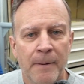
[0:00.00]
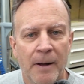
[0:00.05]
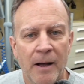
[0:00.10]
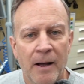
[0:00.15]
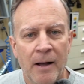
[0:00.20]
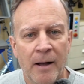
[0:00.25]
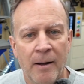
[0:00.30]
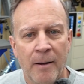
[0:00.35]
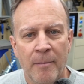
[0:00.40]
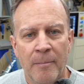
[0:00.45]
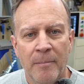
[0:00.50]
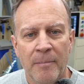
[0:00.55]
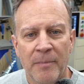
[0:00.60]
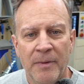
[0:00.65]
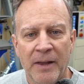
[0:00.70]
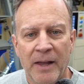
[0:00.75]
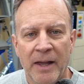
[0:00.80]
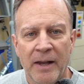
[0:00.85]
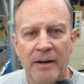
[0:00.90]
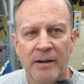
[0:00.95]

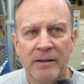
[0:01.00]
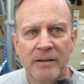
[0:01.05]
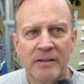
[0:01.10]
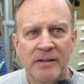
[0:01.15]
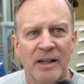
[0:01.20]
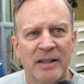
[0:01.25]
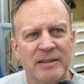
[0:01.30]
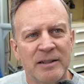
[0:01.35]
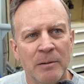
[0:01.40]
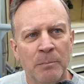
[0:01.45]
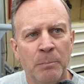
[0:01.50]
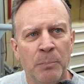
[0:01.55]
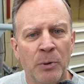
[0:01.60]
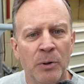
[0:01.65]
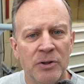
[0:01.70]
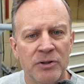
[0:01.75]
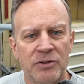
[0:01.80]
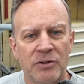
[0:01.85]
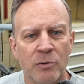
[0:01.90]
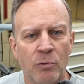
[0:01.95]
That doesn't
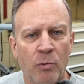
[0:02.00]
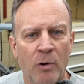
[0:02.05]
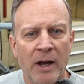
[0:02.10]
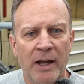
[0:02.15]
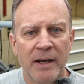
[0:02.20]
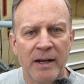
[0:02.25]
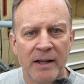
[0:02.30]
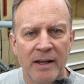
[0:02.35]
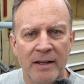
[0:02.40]
push quite